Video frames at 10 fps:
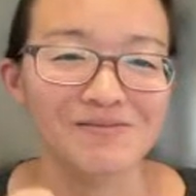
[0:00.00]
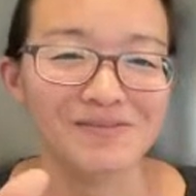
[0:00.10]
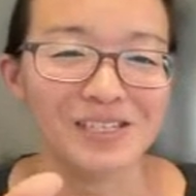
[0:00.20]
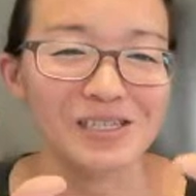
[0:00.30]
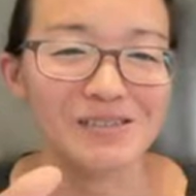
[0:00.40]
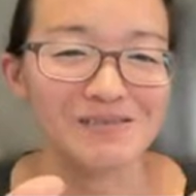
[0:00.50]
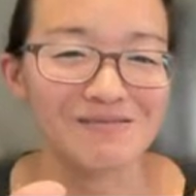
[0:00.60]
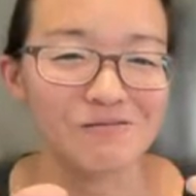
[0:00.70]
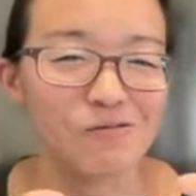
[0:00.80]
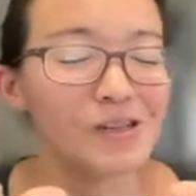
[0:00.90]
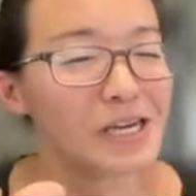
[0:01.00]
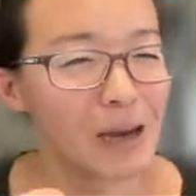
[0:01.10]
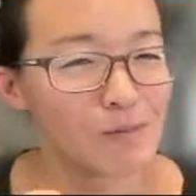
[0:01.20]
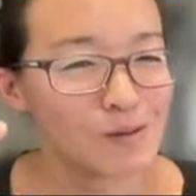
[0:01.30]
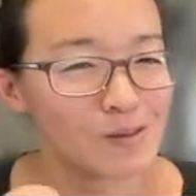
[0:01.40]
this really
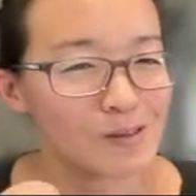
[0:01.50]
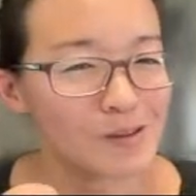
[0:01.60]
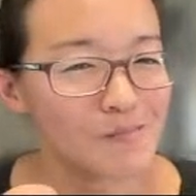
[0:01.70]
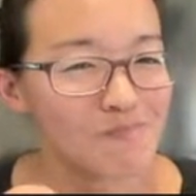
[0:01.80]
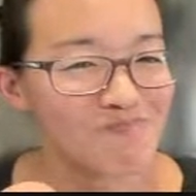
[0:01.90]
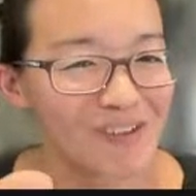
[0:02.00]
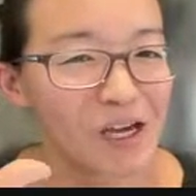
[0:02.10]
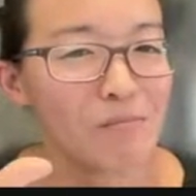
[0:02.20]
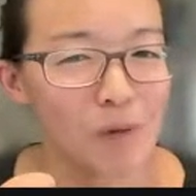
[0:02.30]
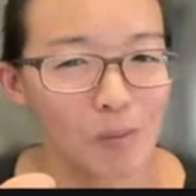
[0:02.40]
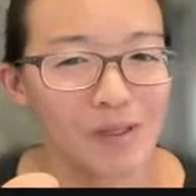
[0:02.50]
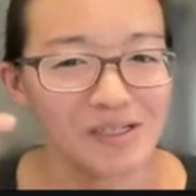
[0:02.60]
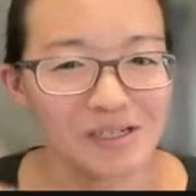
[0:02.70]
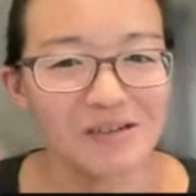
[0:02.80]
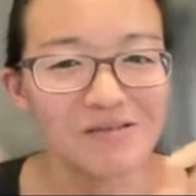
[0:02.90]
captures like a
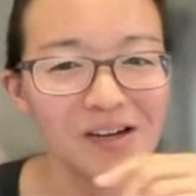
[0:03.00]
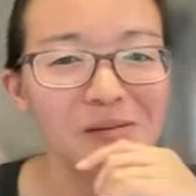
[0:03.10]
moment, right?